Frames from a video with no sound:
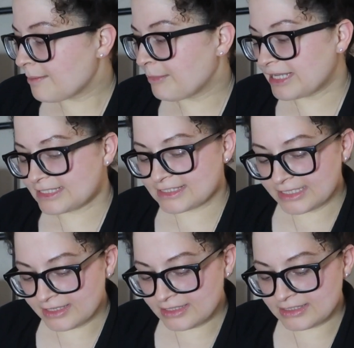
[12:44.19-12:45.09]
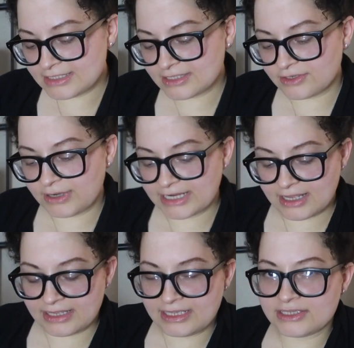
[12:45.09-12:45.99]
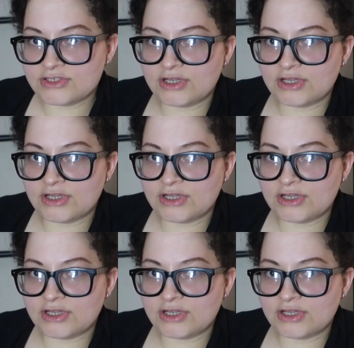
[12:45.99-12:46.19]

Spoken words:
My son's, you know, I got his